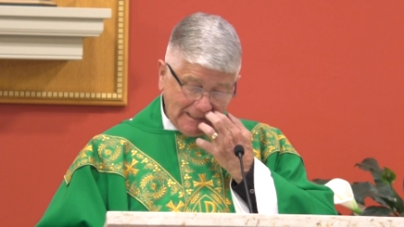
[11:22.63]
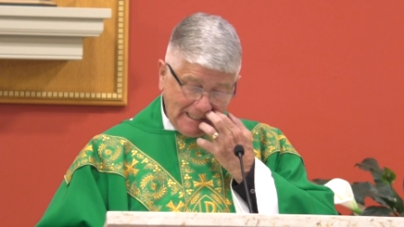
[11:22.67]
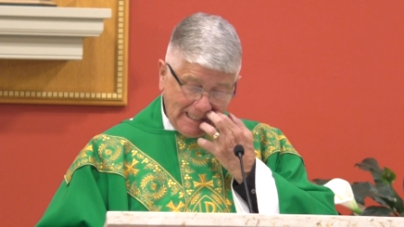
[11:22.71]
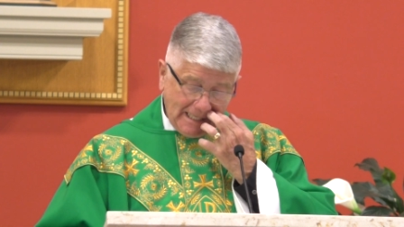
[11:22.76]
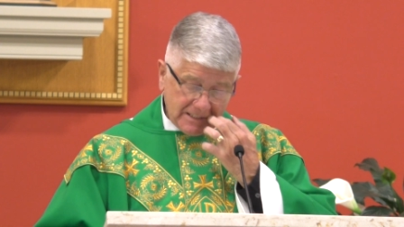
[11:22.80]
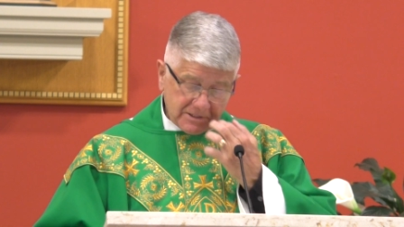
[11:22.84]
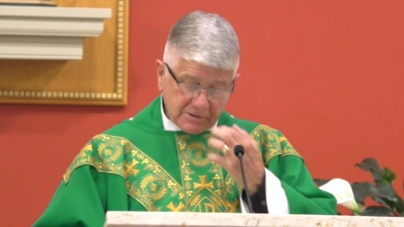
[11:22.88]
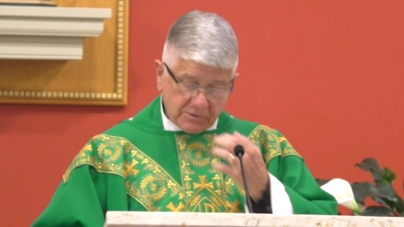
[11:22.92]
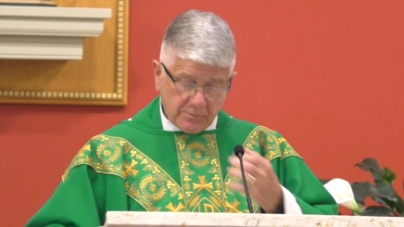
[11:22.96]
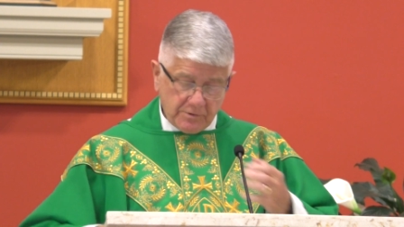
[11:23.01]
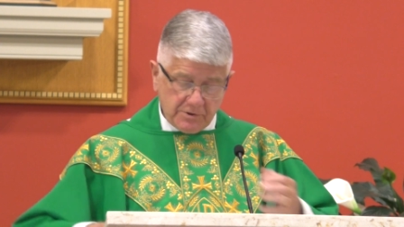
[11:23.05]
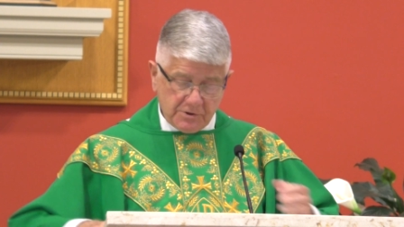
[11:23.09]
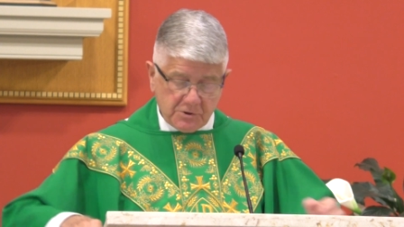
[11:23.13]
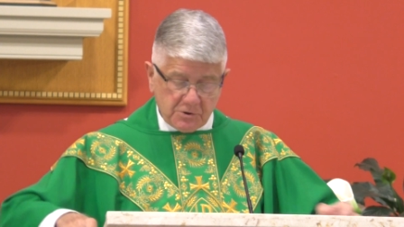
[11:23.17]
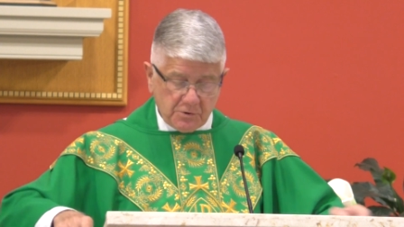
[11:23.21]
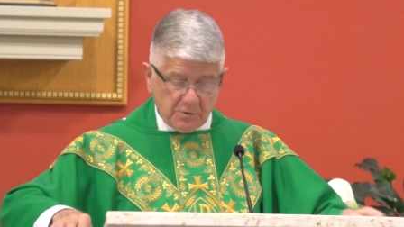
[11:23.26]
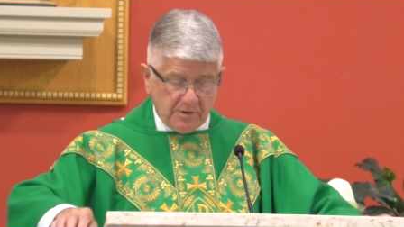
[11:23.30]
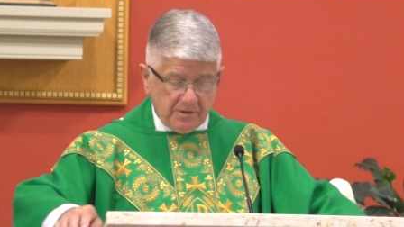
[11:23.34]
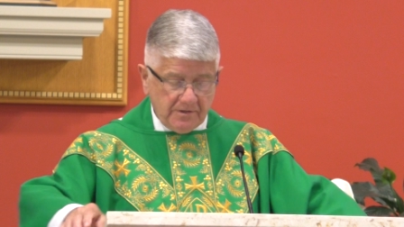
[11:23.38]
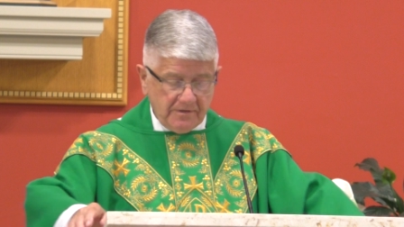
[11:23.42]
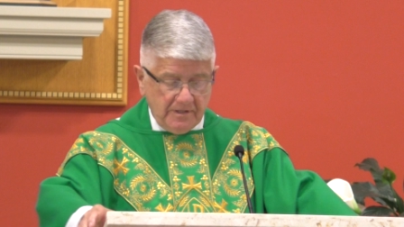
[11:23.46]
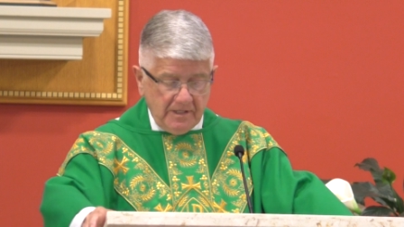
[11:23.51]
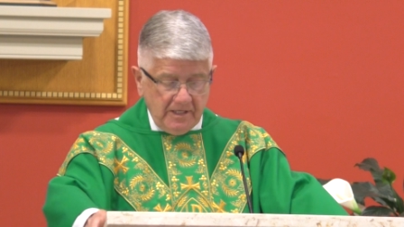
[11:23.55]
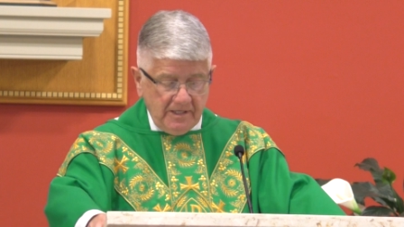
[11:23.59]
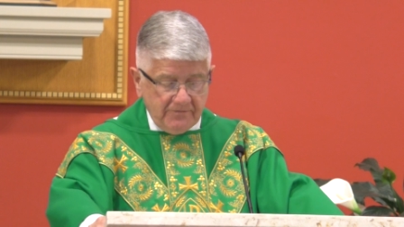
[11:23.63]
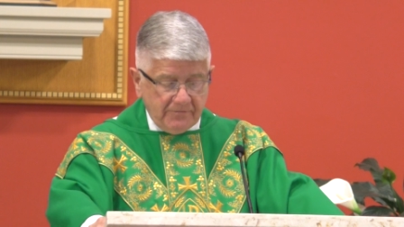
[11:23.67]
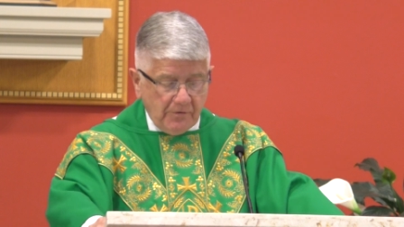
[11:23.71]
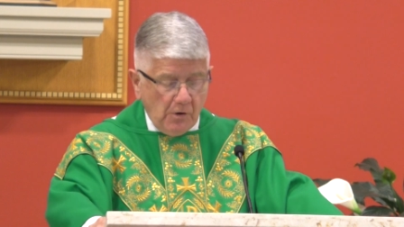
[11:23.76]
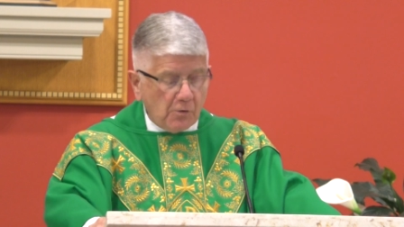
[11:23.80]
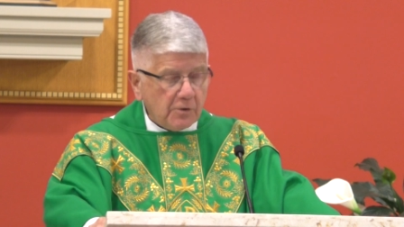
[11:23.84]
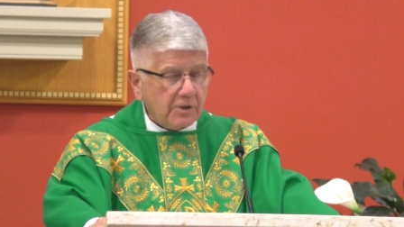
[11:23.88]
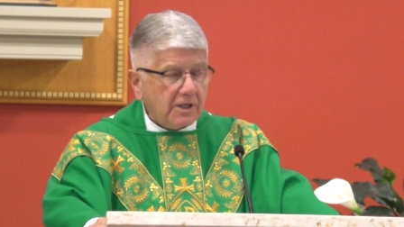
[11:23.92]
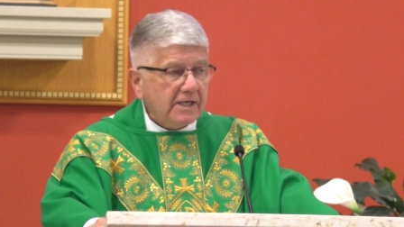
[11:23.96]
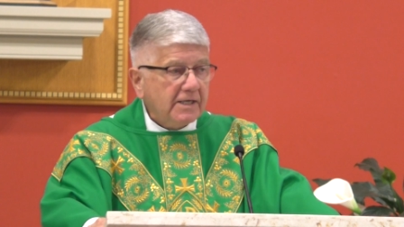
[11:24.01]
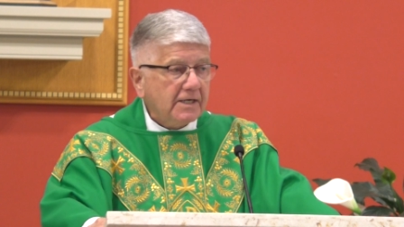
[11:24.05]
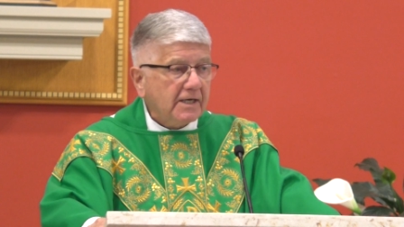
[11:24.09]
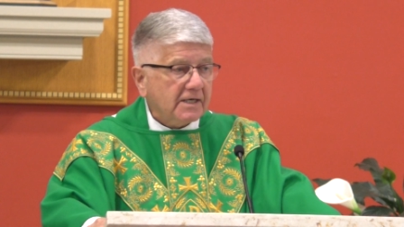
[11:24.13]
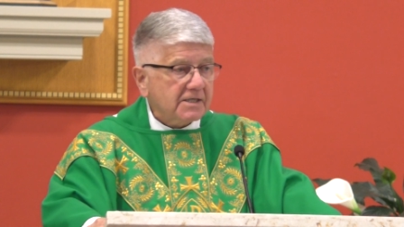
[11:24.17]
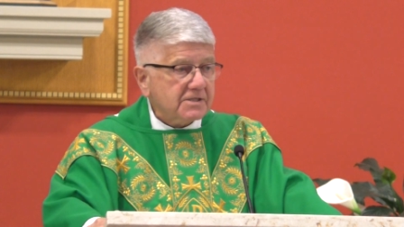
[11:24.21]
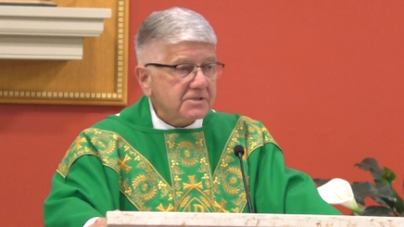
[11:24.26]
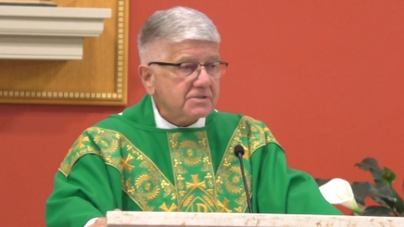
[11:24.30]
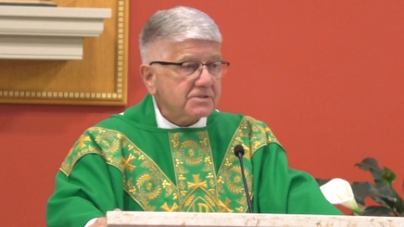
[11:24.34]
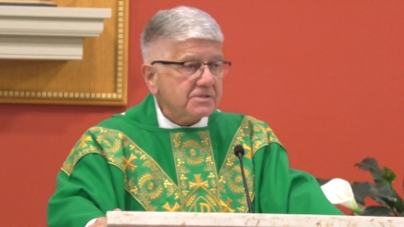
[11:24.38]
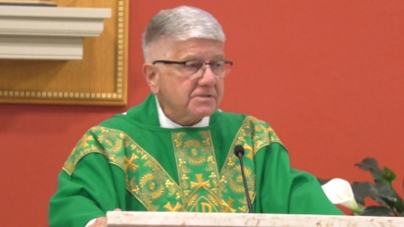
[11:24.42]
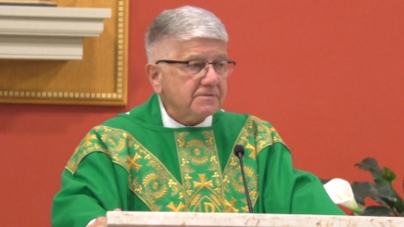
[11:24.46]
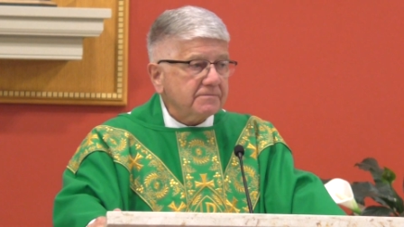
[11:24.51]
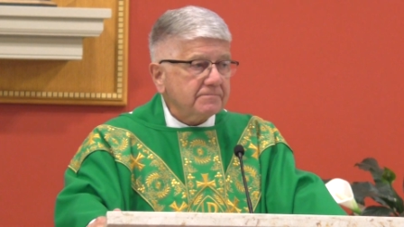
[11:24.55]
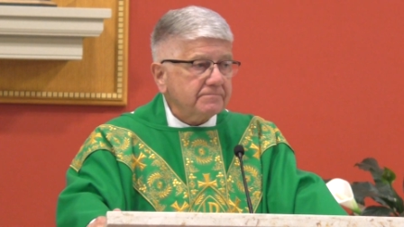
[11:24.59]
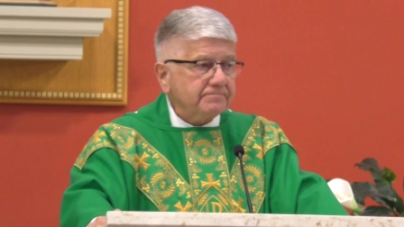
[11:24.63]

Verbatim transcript: Lazarus should evoke in us.